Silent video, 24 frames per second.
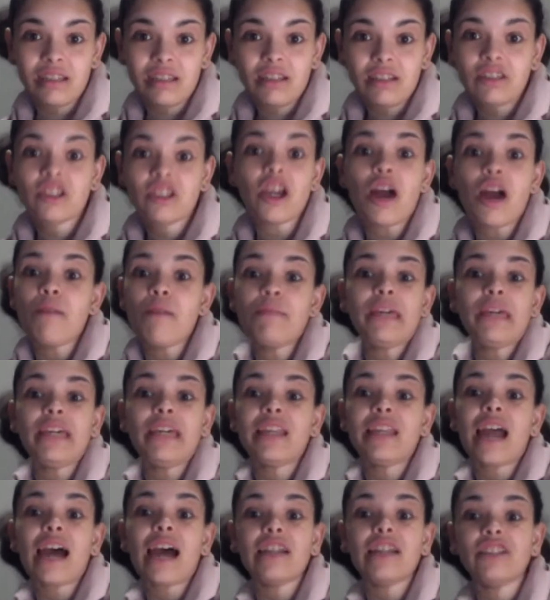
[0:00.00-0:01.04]
Do you know what I
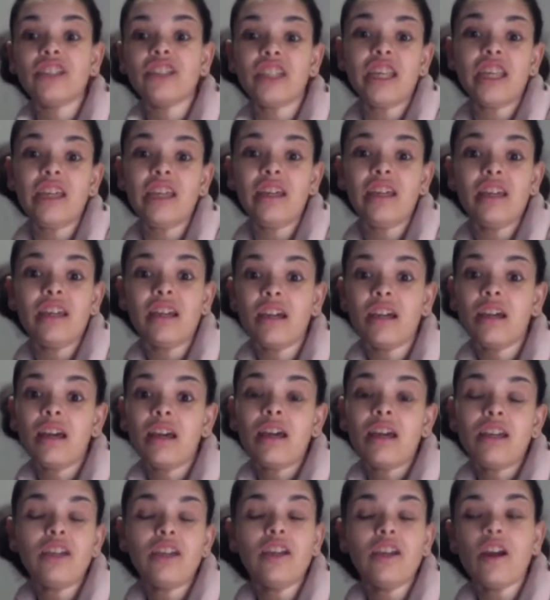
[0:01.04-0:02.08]
mean? And she,
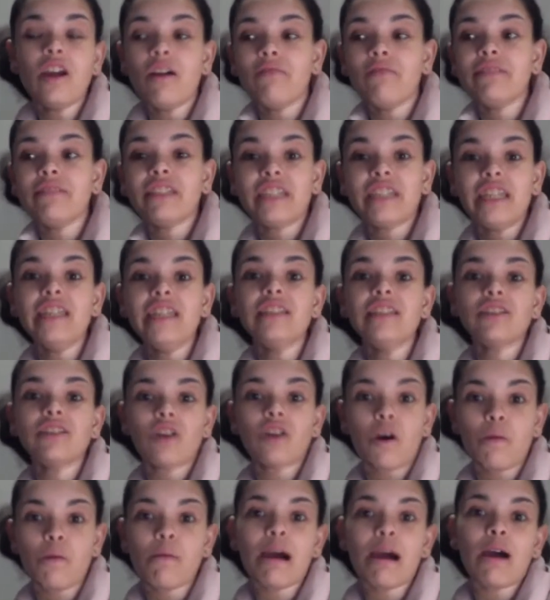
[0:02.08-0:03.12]
you know, she's
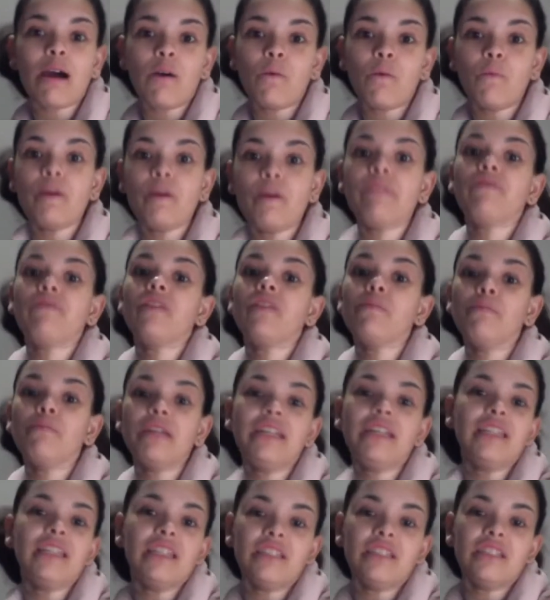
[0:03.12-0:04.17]
come out with the
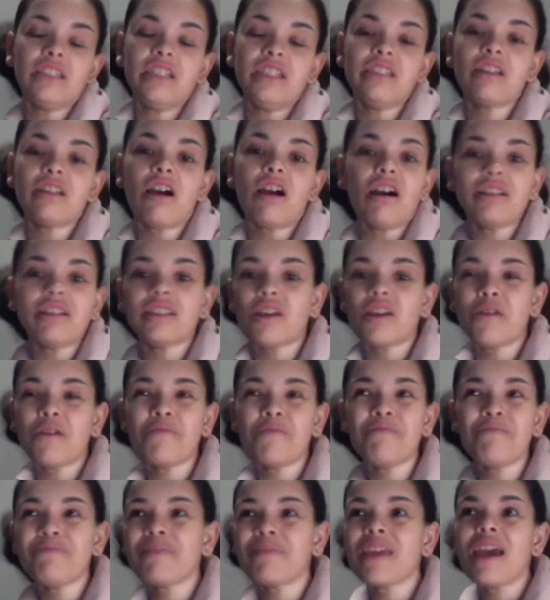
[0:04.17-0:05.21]
money that she's got.
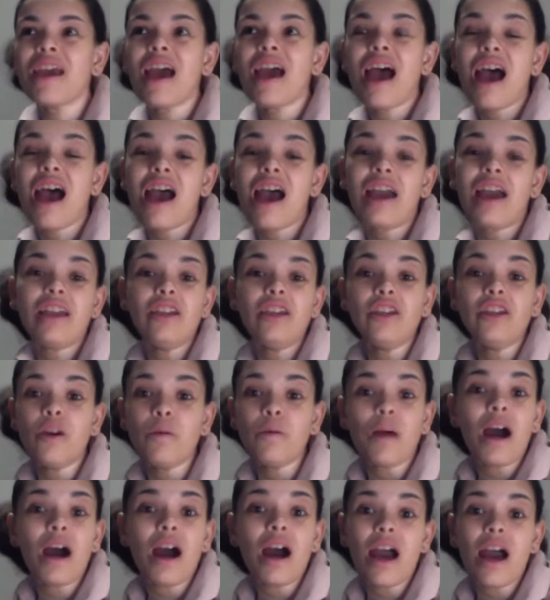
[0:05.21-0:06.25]
So, you know
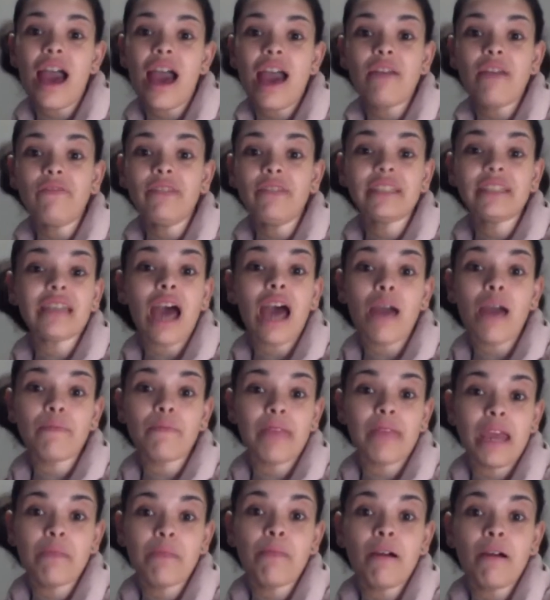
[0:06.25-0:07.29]
what? Every time
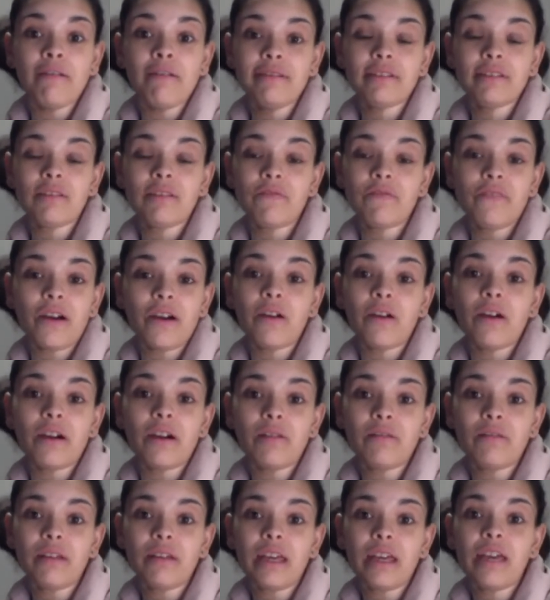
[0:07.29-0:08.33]
they post a
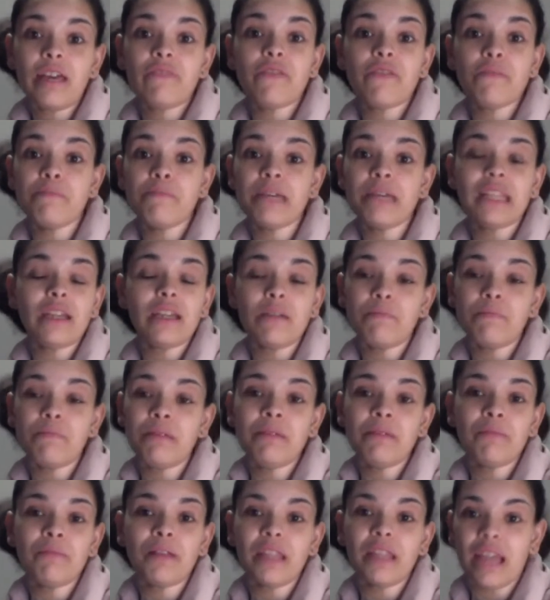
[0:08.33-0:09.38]
photo, if 1 million
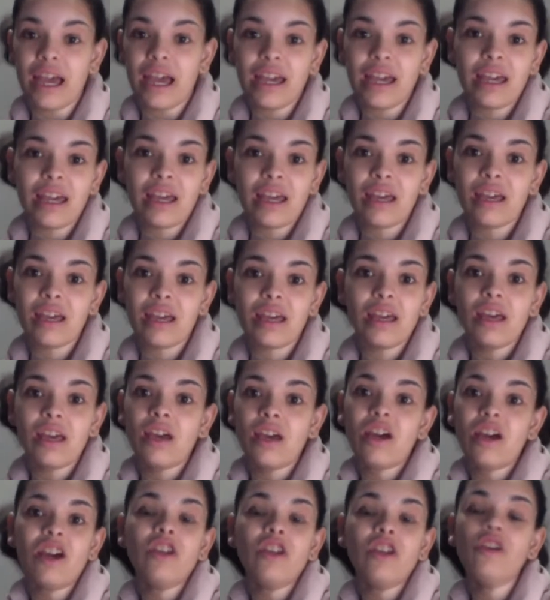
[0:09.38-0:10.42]
people like it,
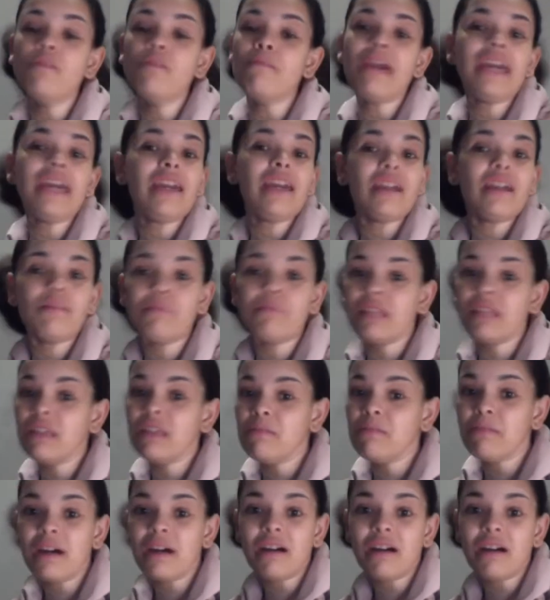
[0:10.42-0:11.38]
you're making £1 million.